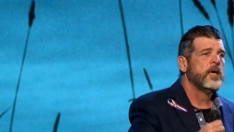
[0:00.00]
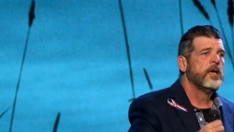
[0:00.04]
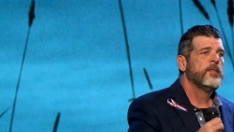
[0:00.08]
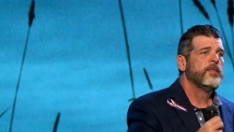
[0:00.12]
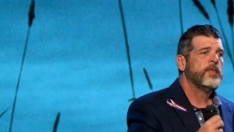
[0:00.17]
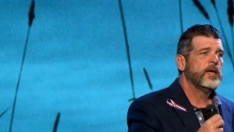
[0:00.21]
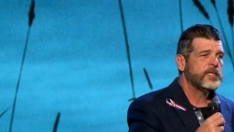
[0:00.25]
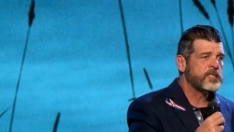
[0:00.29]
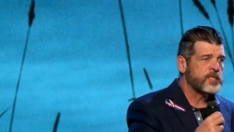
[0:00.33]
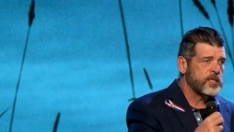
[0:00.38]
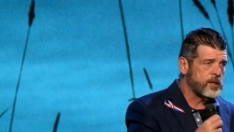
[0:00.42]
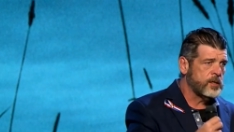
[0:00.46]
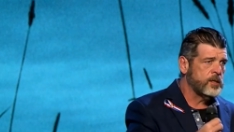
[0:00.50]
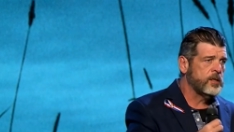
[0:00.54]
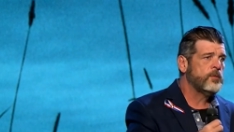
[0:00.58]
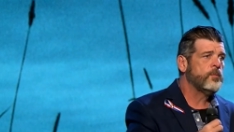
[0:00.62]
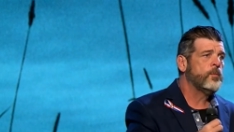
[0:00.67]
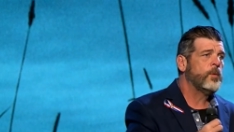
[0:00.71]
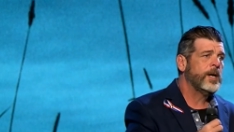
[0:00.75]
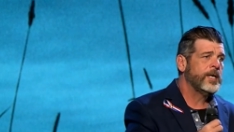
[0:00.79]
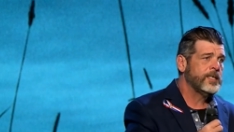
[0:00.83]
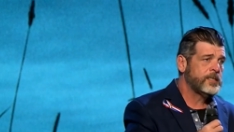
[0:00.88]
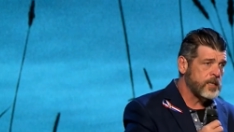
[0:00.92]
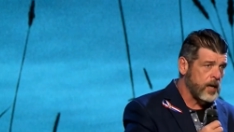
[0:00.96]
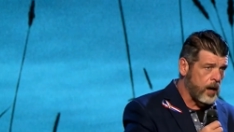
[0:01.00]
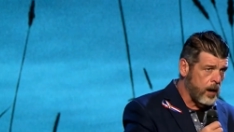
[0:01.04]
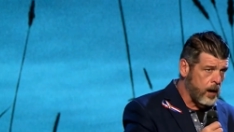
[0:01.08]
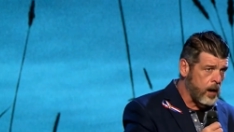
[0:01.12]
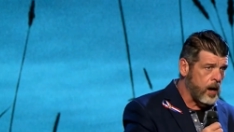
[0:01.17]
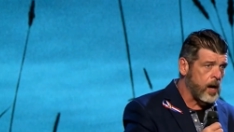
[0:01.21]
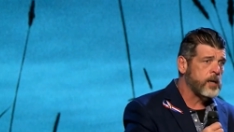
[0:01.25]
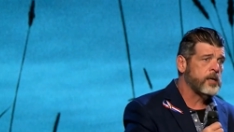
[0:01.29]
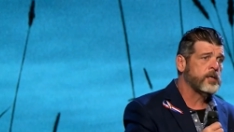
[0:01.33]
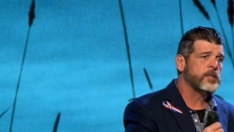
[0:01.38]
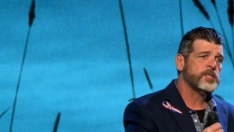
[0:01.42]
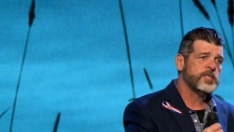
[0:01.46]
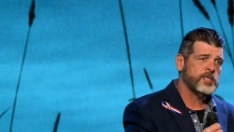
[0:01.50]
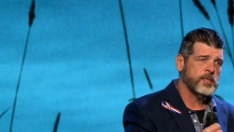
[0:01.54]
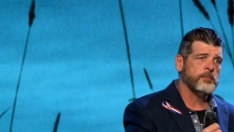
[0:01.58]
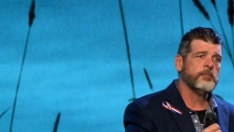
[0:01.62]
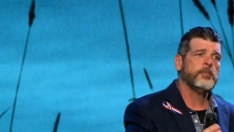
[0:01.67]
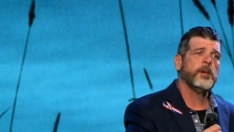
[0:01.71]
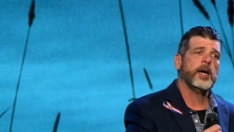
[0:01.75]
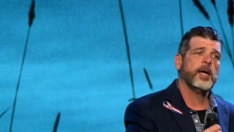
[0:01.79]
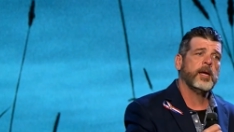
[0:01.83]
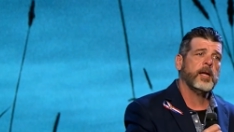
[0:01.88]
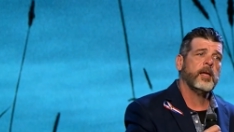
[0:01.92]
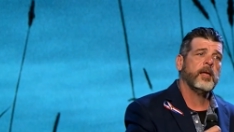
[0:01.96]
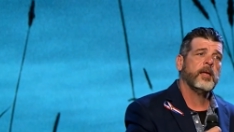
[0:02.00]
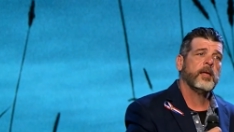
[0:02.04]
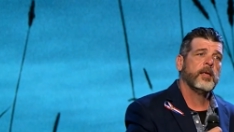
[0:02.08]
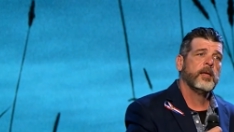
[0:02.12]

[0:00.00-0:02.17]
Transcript: that's a good way to honor somebody.